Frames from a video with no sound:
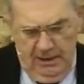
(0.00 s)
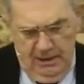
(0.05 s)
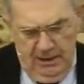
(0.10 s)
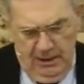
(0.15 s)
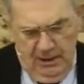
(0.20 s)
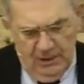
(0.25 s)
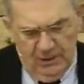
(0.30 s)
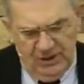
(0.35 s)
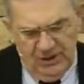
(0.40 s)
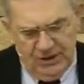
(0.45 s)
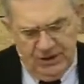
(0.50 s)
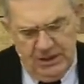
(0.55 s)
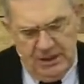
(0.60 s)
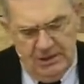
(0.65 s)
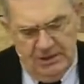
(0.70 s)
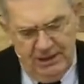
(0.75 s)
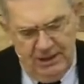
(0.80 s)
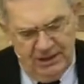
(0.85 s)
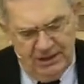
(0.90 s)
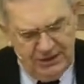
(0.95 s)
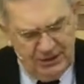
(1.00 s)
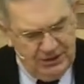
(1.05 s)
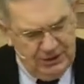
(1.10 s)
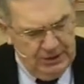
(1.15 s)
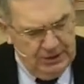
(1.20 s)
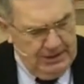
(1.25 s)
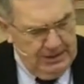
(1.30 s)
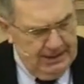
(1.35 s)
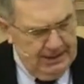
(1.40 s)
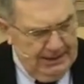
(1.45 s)
Our series,
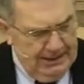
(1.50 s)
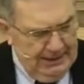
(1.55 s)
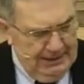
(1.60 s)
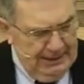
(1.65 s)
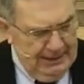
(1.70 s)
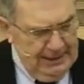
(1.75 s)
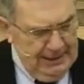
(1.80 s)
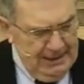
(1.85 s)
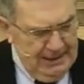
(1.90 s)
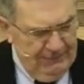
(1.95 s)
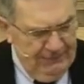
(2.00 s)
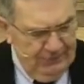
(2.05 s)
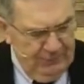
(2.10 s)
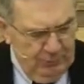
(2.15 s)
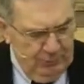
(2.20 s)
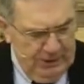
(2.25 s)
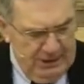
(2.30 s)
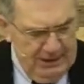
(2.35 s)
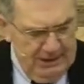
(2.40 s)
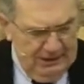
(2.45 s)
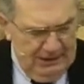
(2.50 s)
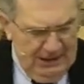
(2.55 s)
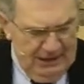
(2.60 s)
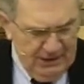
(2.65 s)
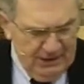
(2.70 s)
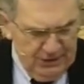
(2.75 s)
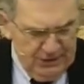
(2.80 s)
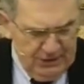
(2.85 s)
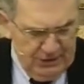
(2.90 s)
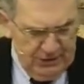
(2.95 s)
uh, if you were here
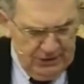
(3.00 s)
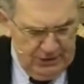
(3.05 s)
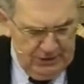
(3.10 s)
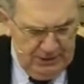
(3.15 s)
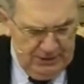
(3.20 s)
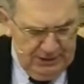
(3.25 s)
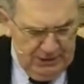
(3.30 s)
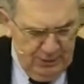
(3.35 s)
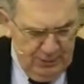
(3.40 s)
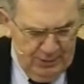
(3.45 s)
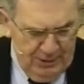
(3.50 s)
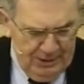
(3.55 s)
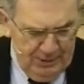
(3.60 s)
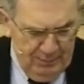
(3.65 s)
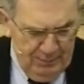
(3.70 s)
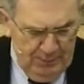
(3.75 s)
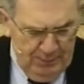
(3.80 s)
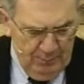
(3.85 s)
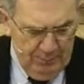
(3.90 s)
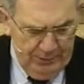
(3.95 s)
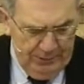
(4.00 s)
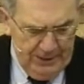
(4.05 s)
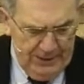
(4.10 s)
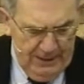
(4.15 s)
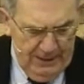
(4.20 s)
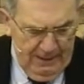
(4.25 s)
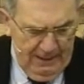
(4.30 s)
last Sunday, you may remember,